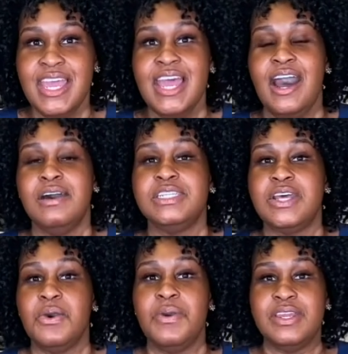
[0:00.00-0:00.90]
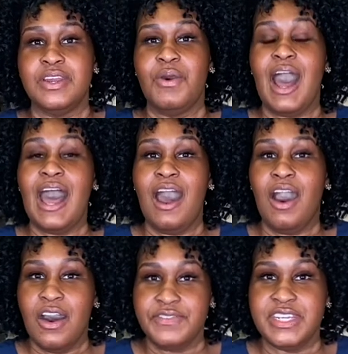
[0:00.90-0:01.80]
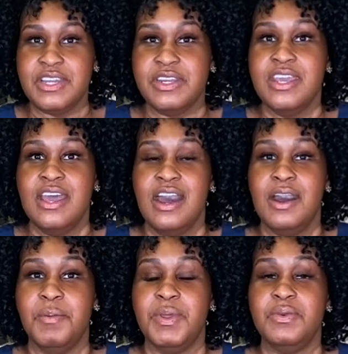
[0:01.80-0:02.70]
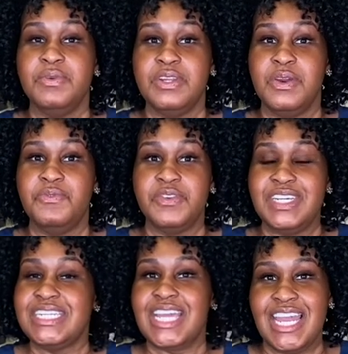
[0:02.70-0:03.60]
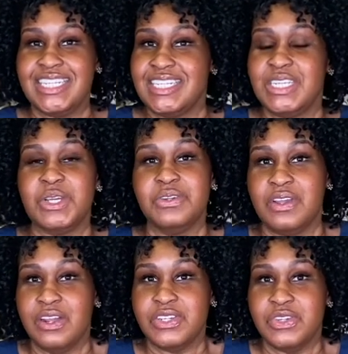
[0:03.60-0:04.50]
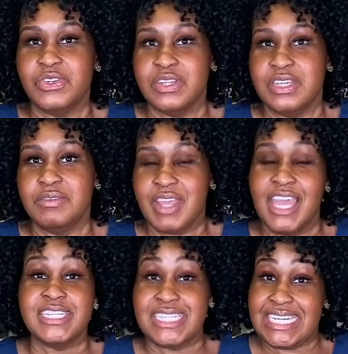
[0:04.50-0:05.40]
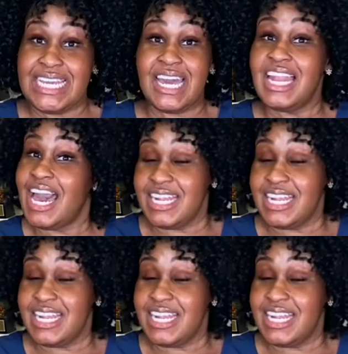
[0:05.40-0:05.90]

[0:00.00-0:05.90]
Uh, so, you know, I often, um, you know, for these cases, these are, are usually cases that take a lot of